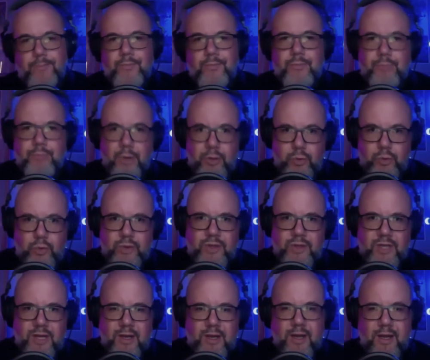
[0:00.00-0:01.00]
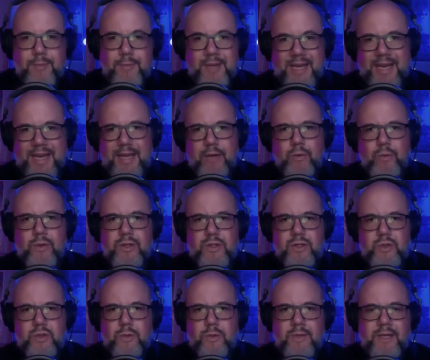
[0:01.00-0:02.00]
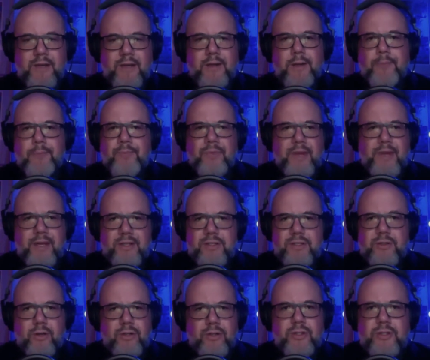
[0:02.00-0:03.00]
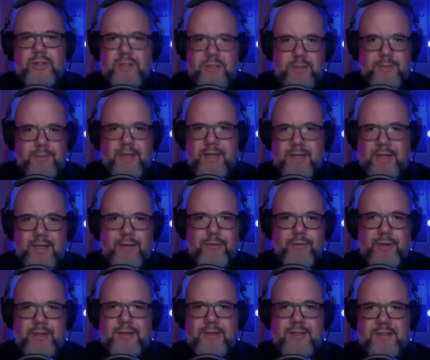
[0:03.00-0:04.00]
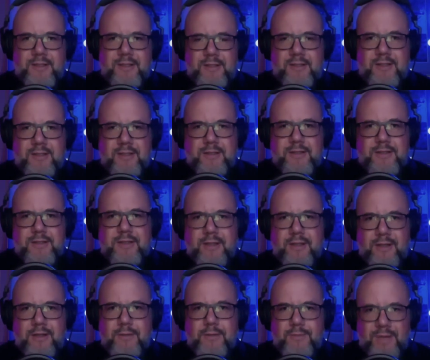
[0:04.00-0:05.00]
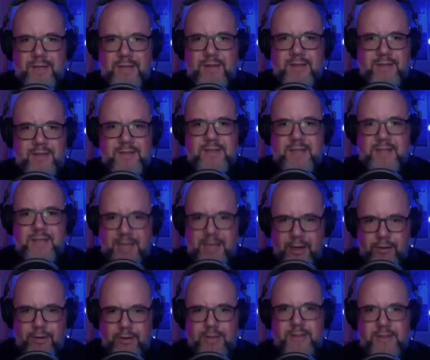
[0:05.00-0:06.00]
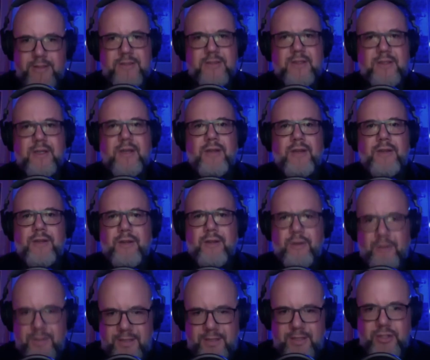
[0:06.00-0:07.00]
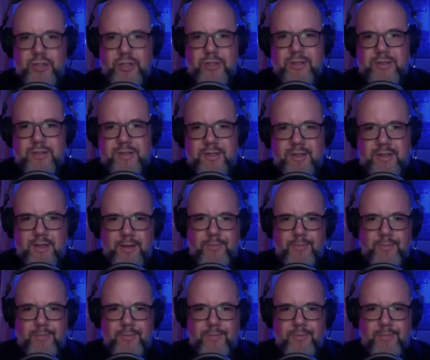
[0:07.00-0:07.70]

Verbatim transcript: Both with the climbing and with the swimming, it's not just about covering the distance. The big thing is the currents, the conditions.